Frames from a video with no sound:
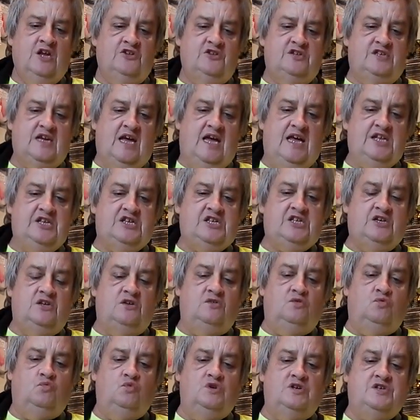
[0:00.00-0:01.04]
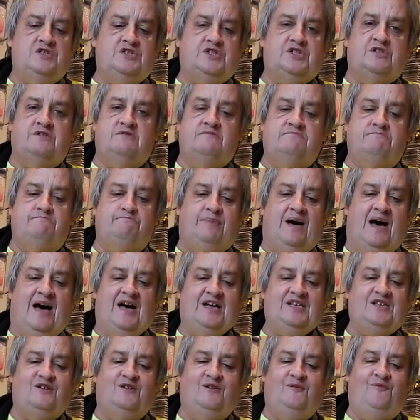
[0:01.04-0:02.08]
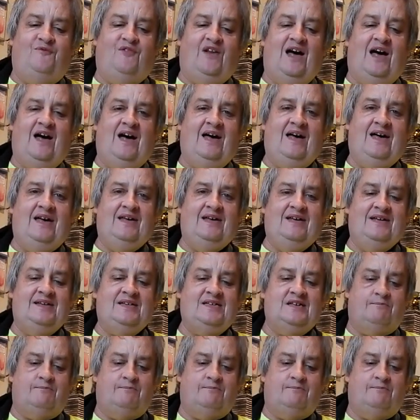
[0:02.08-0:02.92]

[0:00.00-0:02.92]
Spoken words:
Dancing with the butterflies,